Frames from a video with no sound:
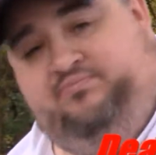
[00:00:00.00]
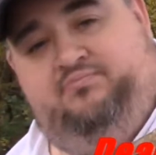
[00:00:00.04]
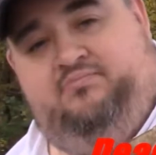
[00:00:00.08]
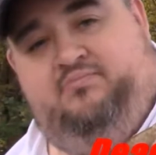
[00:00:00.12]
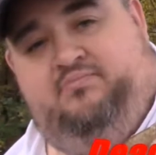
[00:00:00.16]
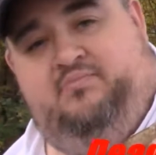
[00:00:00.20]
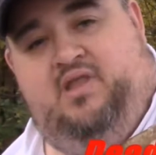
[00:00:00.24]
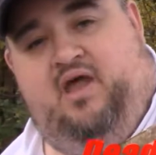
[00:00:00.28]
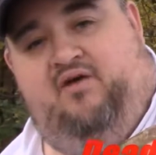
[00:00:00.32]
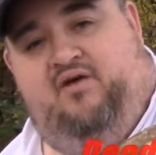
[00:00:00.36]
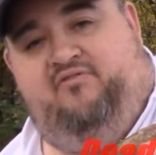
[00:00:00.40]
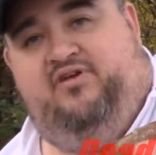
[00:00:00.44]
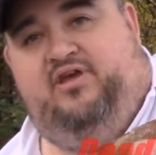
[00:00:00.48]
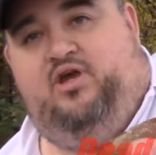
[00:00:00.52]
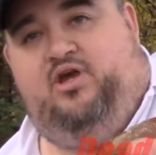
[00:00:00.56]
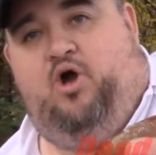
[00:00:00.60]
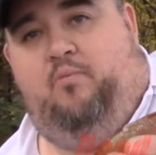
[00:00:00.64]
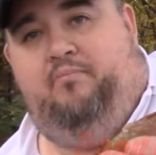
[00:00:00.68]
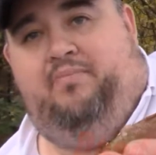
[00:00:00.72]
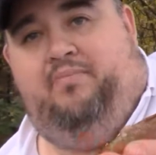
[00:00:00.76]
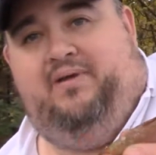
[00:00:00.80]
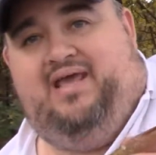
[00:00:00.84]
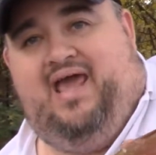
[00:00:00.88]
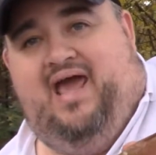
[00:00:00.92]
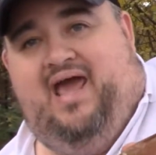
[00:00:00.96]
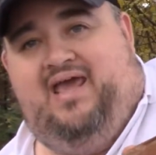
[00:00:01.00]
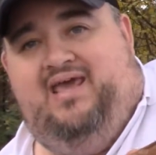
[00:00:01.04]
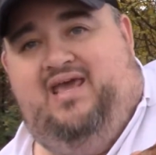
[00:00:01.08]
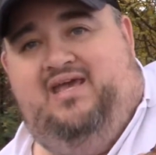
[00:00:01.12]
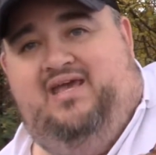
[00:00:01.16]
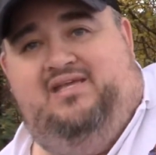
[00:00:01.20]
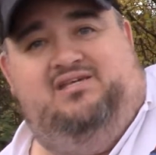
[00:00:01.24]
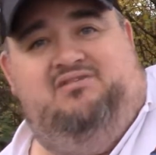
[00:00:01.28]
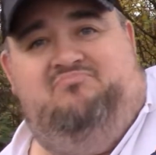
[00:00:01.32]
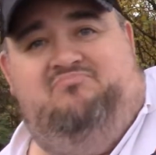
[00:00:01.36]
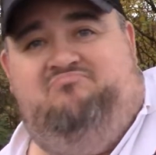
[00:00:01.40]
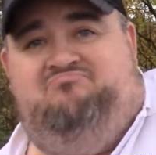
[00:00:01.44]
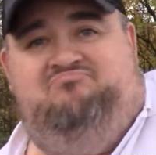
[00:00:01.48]
nothing
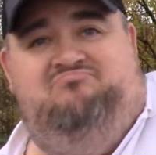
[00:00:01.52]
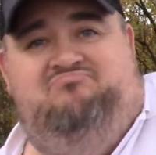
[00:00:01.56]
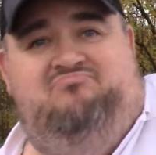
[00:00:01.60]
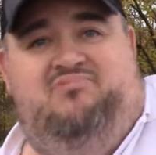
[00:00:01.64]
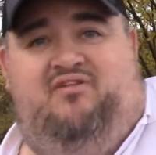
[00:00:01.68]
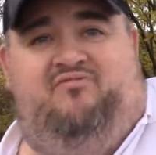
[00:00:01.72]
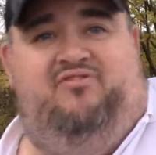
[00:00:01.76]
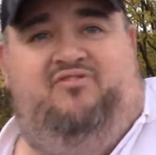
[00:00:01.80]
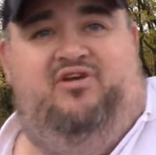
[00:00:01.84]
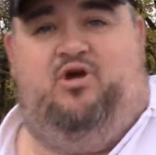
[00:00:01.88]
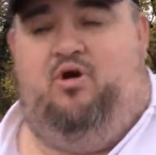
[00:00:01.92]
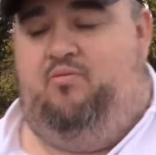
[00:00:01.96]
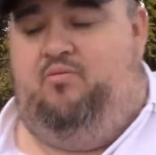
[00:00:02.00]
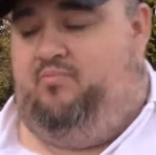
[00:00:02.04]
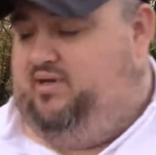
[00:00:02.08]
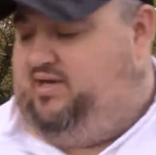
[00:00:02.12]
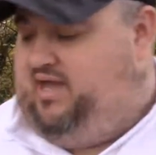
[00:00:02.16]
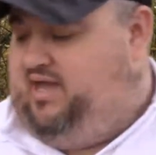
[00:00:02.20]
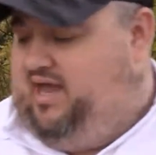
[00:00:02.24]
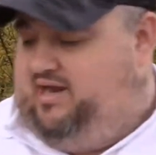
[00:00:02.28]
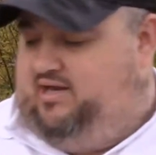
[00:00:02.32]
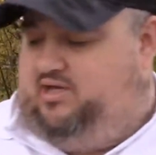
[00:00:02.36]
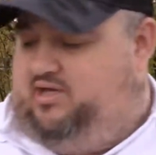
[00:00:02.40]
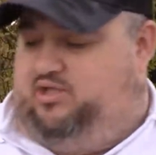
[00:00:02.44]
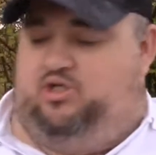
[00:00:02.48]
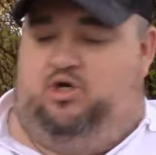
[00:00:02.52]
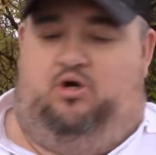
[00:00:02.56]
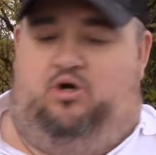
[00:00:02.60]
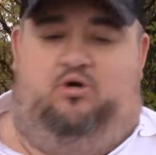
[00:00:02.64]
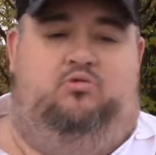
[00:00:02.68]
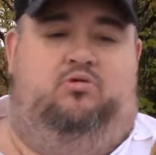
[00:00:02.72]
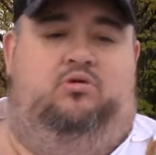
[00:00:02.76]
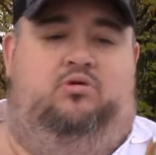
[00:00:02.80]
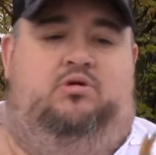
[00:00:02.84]
complicated at all.